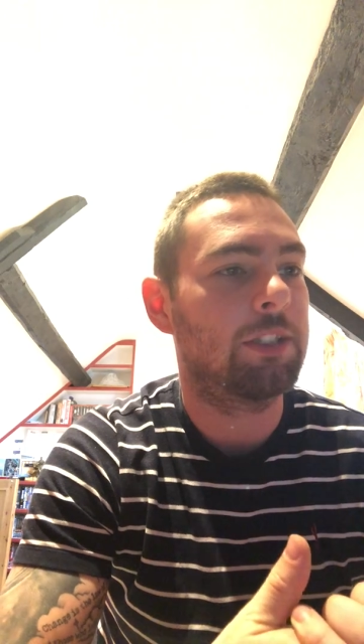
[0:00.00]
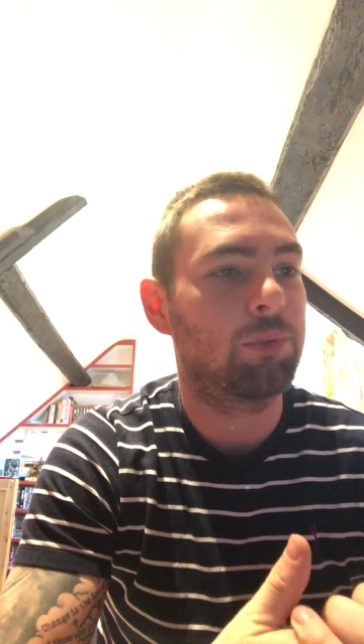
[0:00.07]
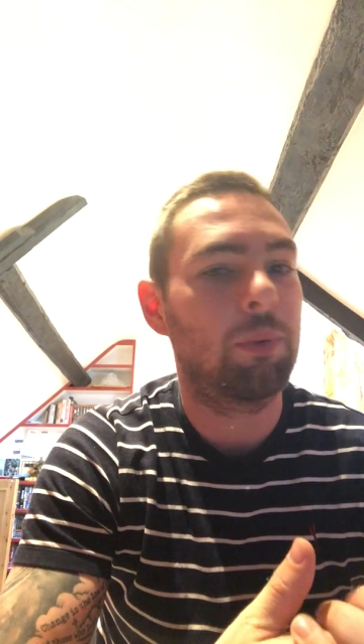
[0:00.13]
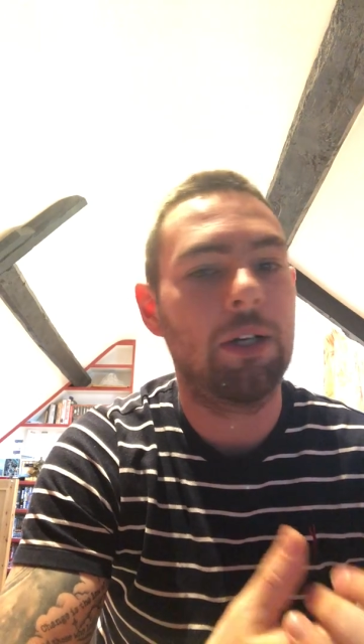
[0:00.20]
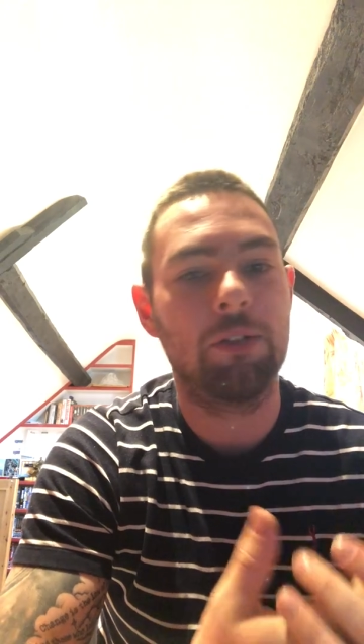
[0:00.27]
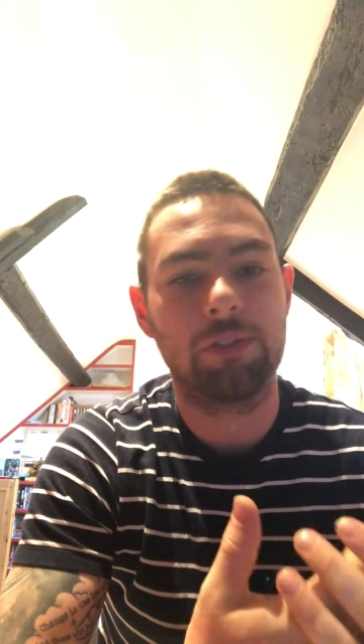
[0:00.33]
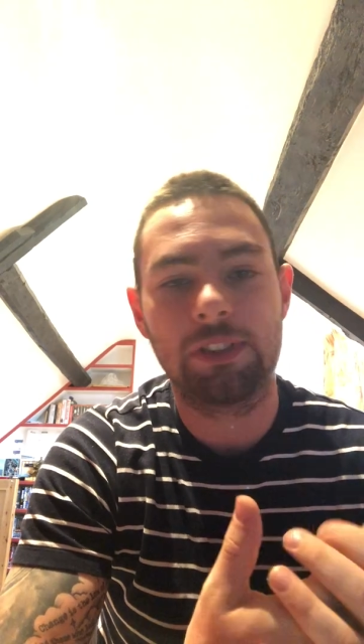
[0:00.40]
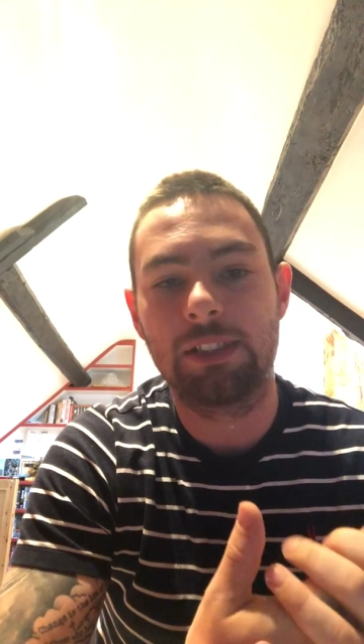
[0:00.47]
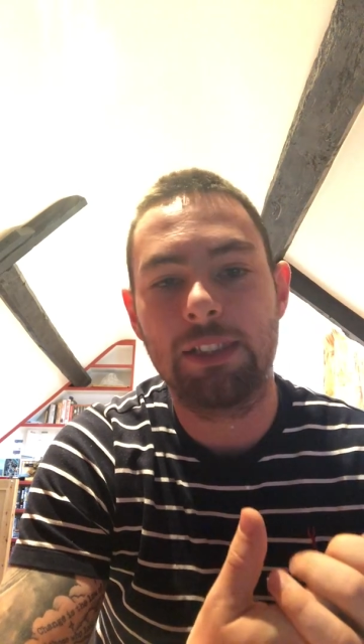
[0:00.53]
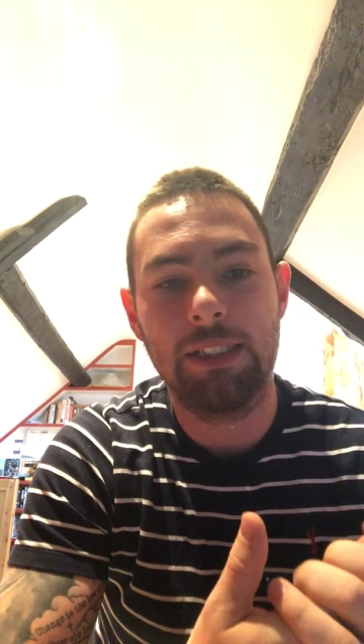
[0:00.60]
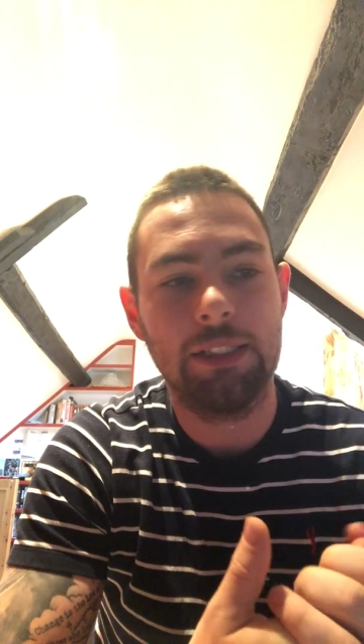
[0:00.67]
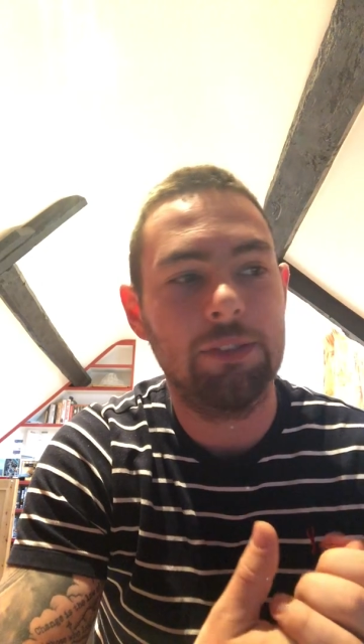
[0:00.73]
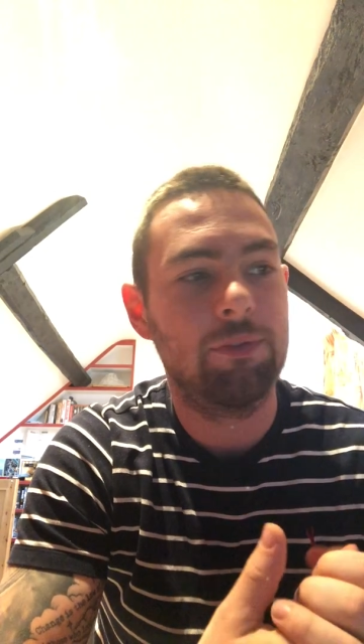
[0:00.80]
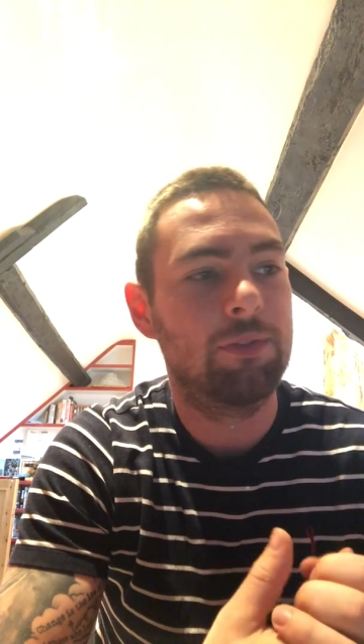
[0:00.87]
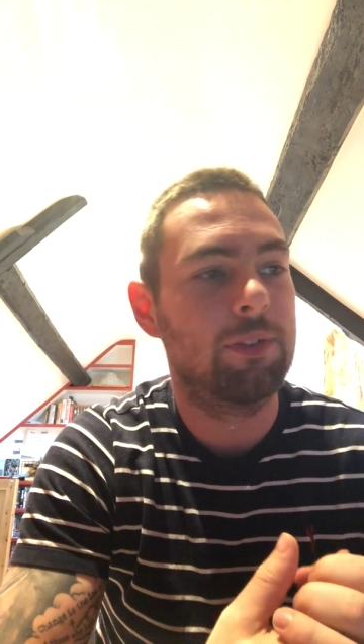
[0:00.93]
well
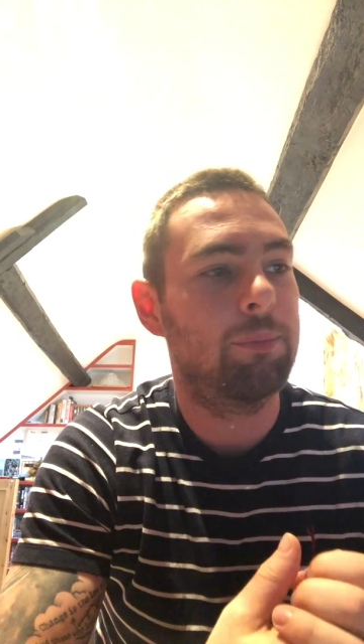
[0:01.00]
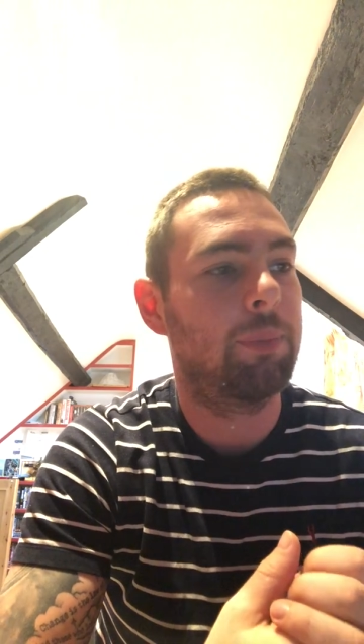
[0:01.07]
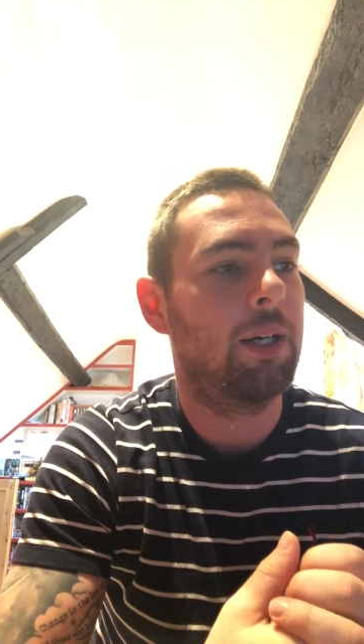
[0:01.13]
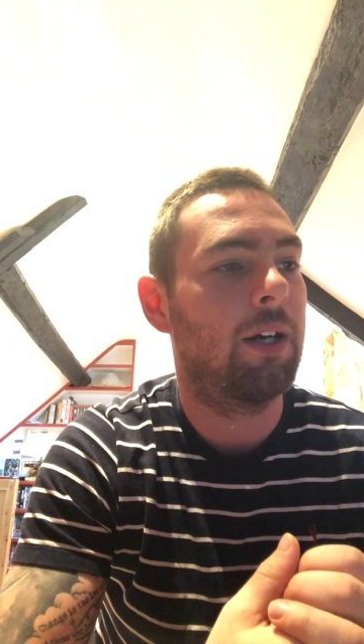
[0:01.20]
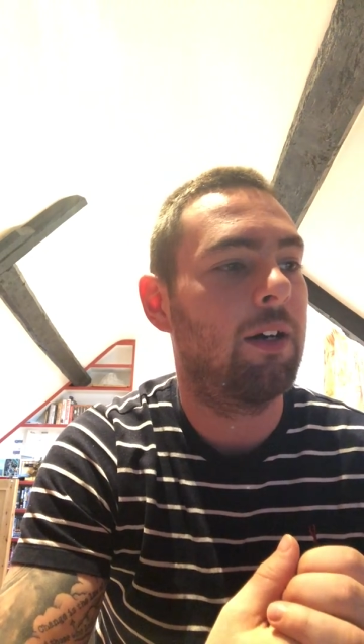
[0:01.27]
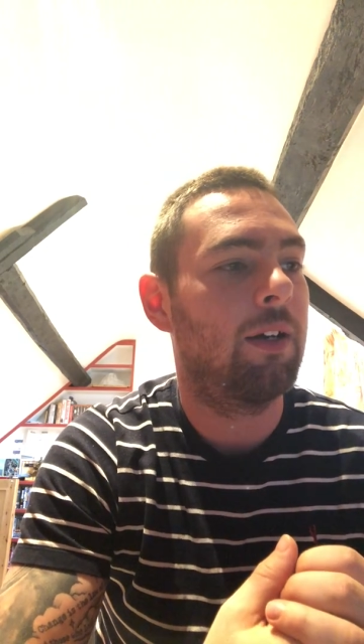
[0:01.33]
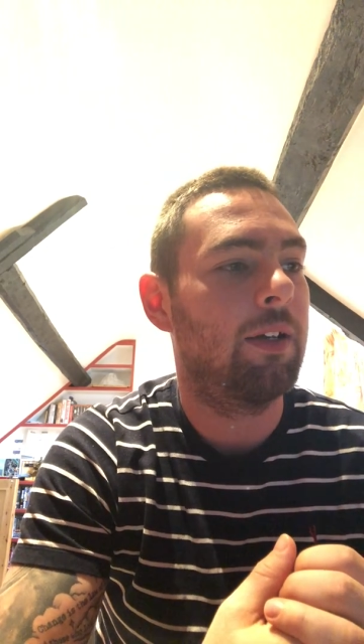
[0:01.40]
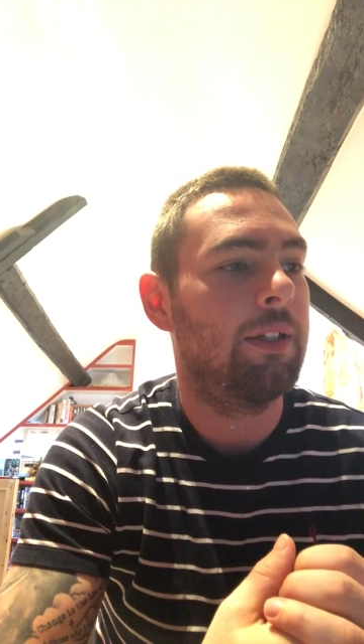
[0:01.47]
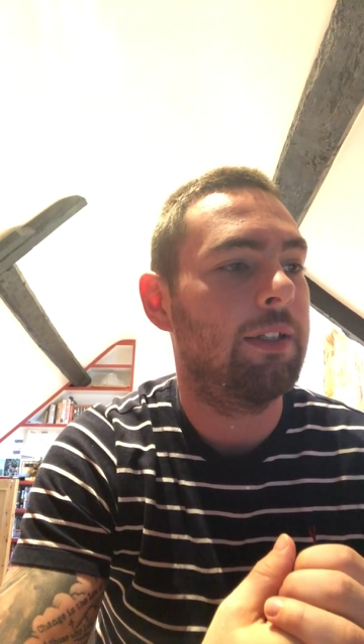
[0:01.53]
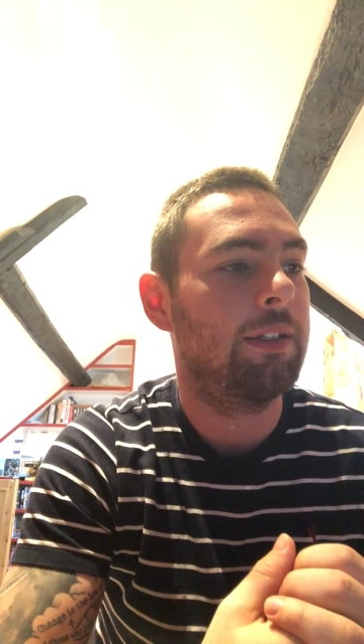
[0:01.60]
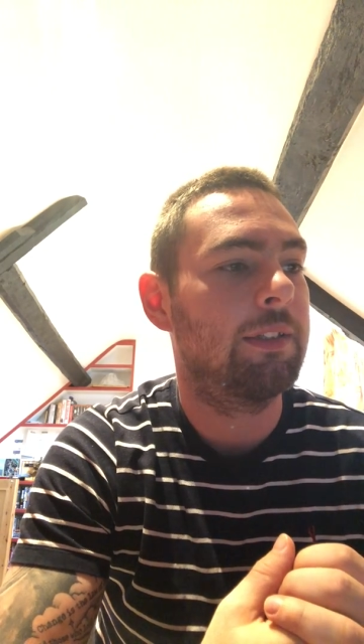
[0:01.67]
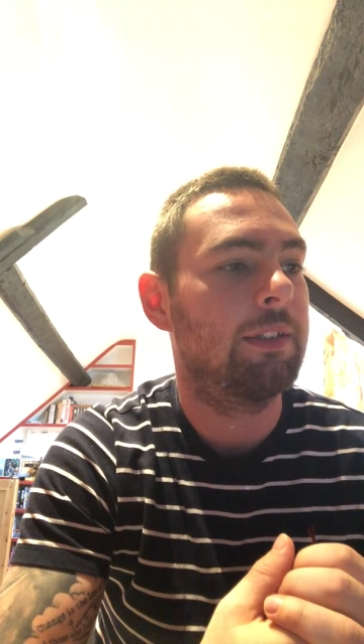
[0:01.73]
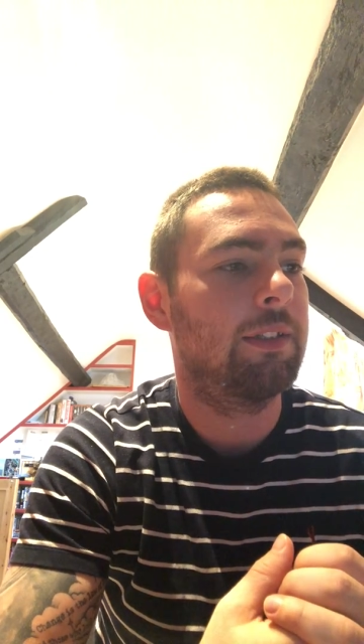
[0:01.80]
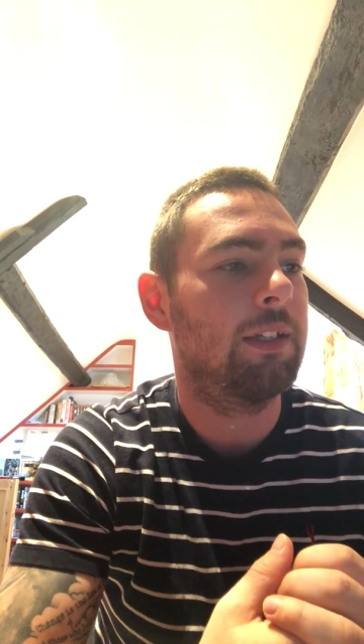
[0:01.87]
received by